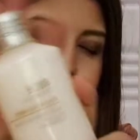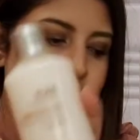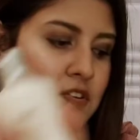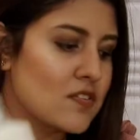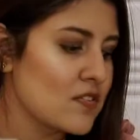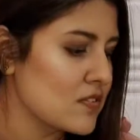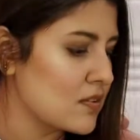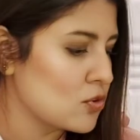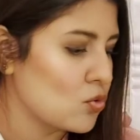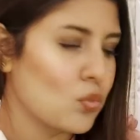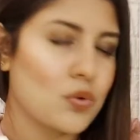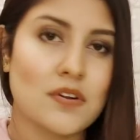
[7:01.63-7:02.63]
So this is the
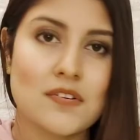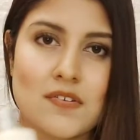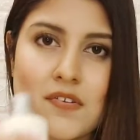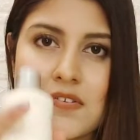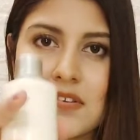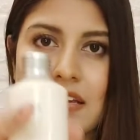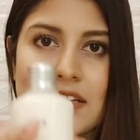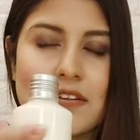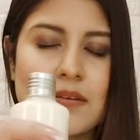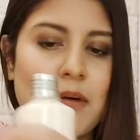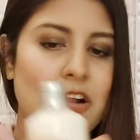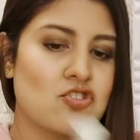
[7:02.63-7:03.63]
toner, this is like
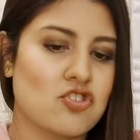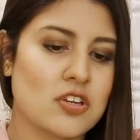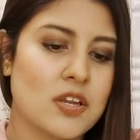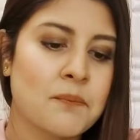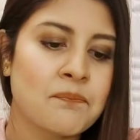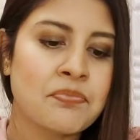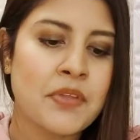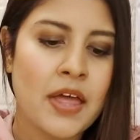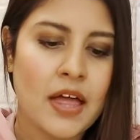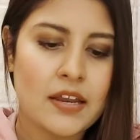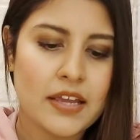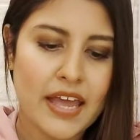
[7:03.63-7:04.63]
the emulsion.
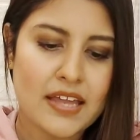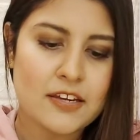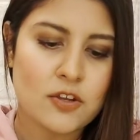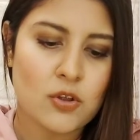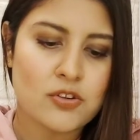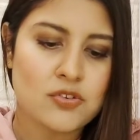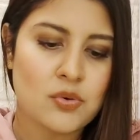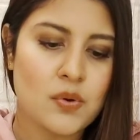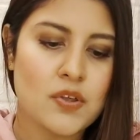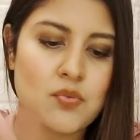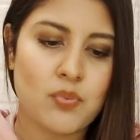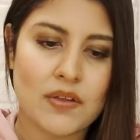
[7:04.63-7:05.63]
And again, it also
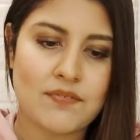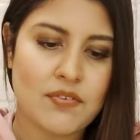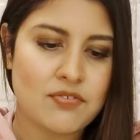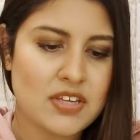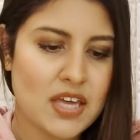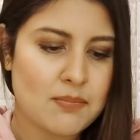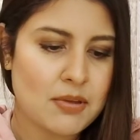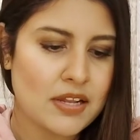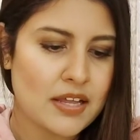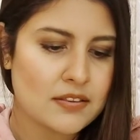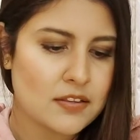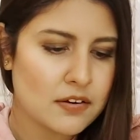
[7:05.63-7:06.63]
is 150
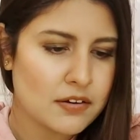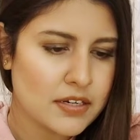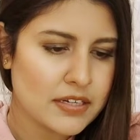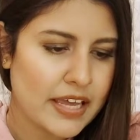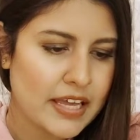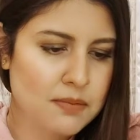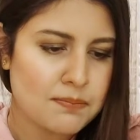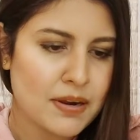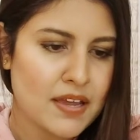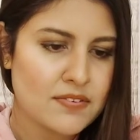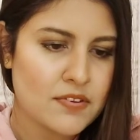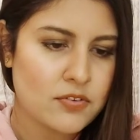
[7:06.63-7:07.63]
ml. The retail
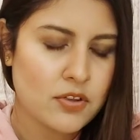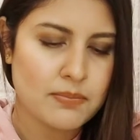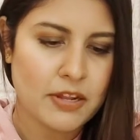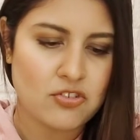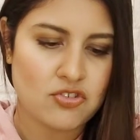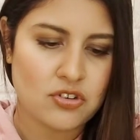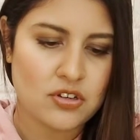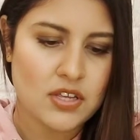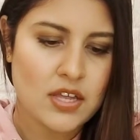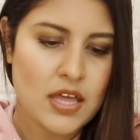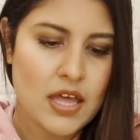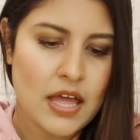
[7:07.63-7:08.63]
price is not mentioned.
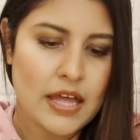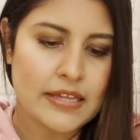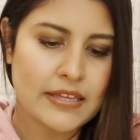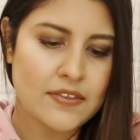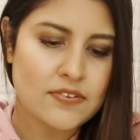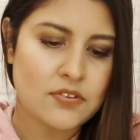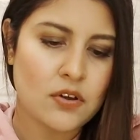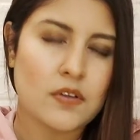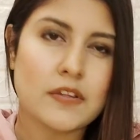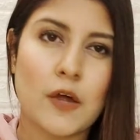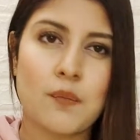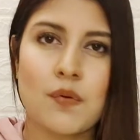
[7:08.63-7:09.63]
I guess
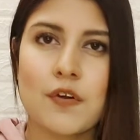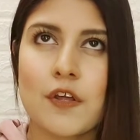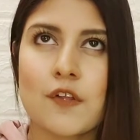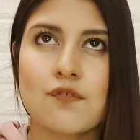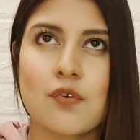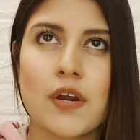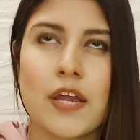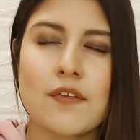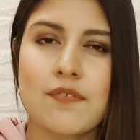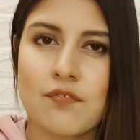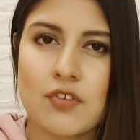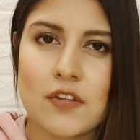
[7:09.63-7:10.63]
that one retails for
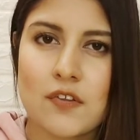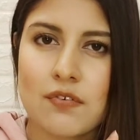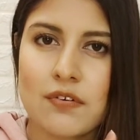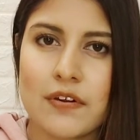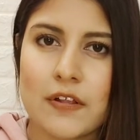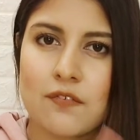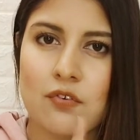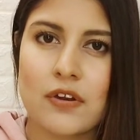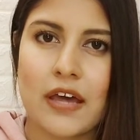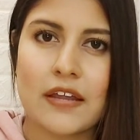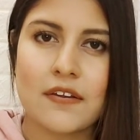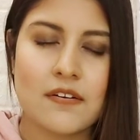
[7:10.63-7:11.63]
850, this one retails for
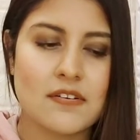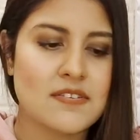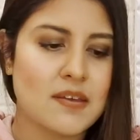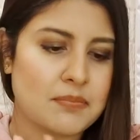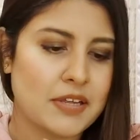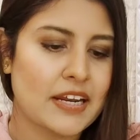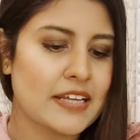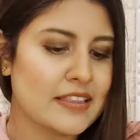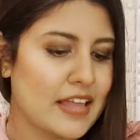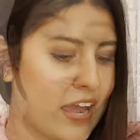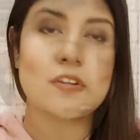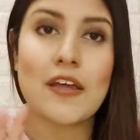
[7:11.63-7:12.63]
900, something like
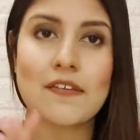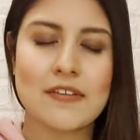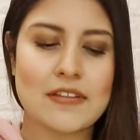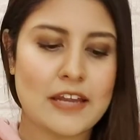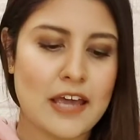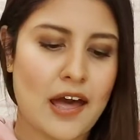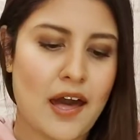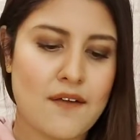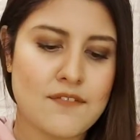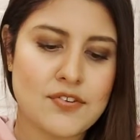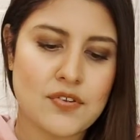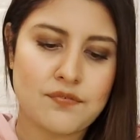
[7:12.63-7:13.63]
that. Now, the next thing that I
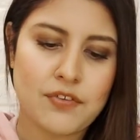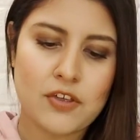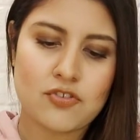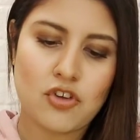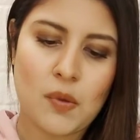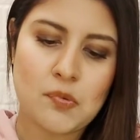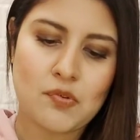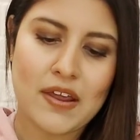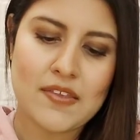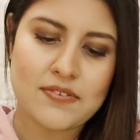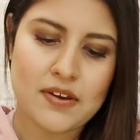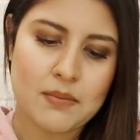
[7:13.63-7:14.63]
have is the Face Shop's
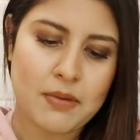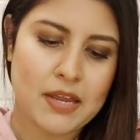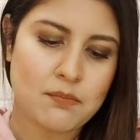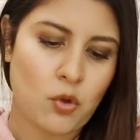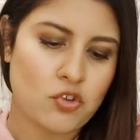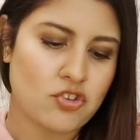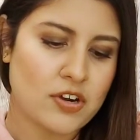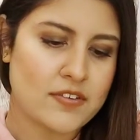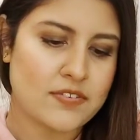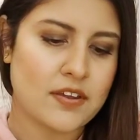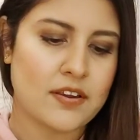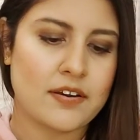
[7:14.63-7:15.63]
Rice Ceramide
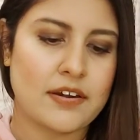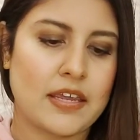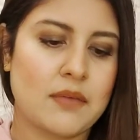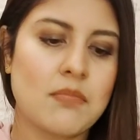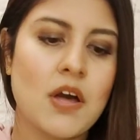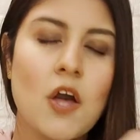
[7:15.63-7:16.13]
Moisturizing Cream.